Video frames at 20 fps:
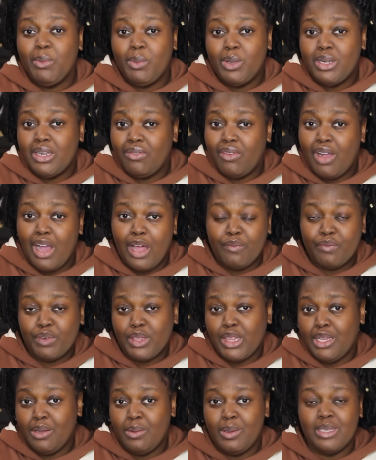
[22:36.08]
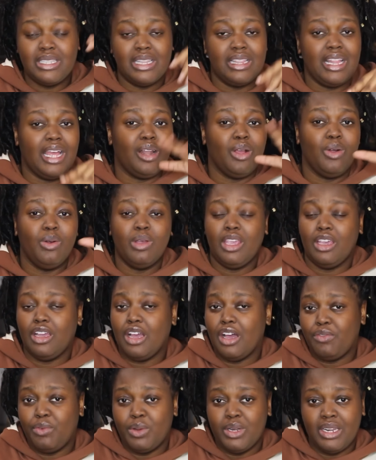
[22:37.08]
have gone for Lewis and that whole
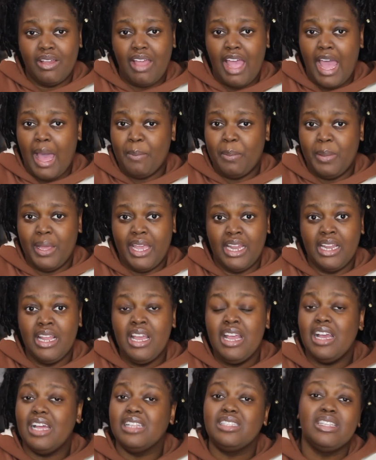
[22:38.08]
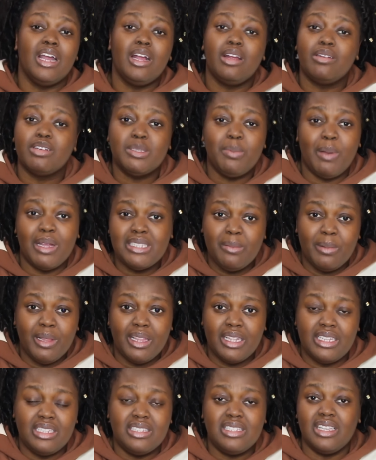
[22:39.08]
kickoff wouldn't have happened. It's not her
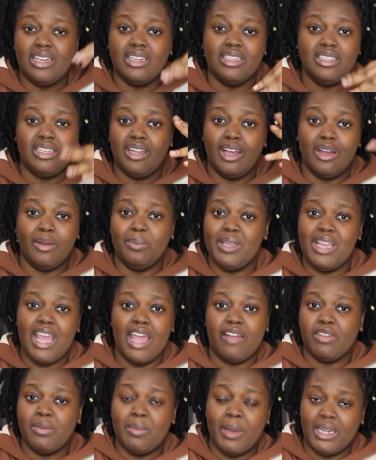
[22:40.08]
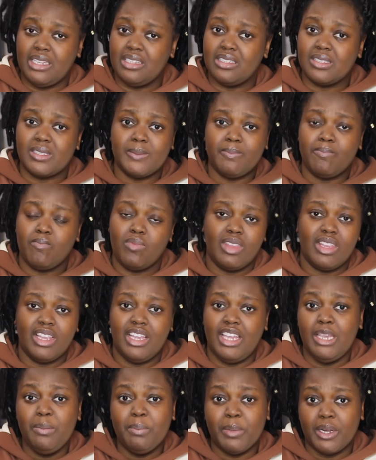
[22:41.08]
responsibility to, you know, be everybody's
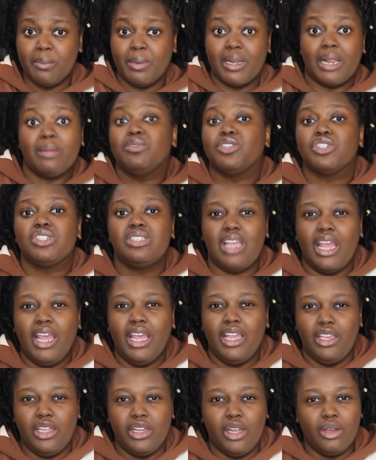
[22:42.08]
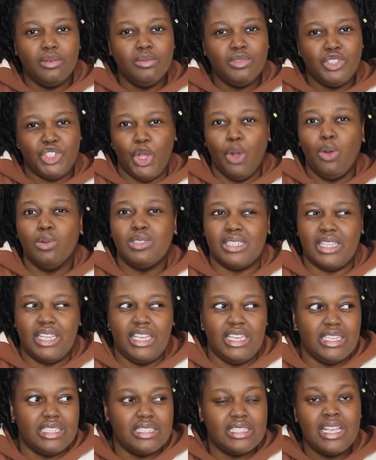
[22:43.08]
keeper, but I'm just saying, you know, she holds the
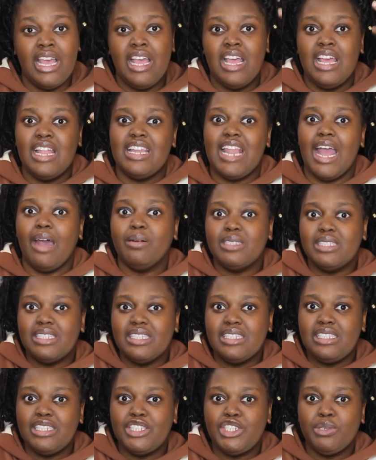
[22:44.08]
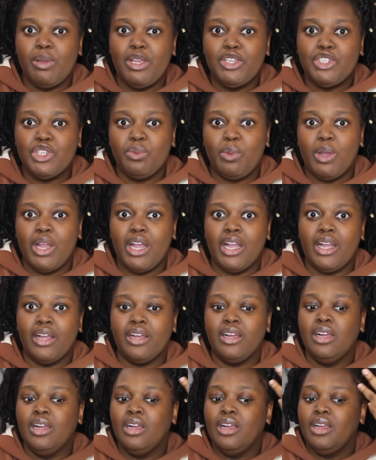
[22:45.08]
keys. Now it's this situation where